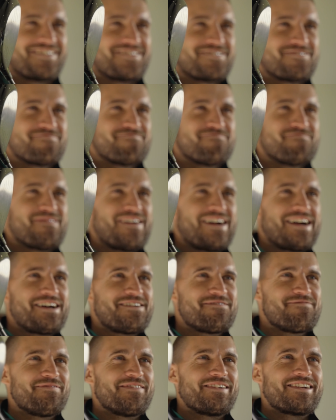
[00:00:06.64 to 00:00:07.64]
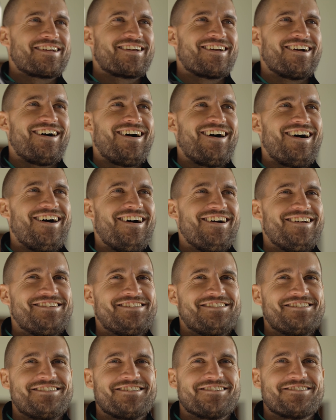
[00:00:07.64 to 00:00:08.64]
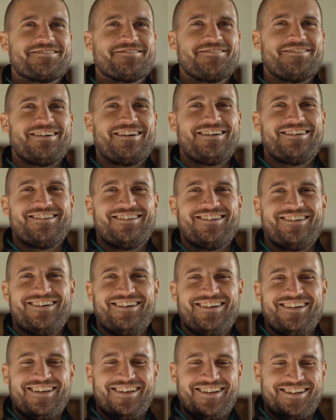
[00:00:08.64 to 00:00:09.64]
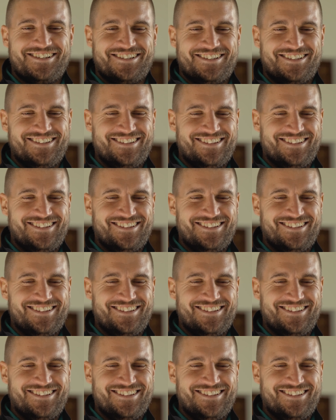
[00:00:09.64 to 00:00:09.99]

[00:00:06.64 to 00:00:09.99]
in the irons, in the driver, so looking forward to,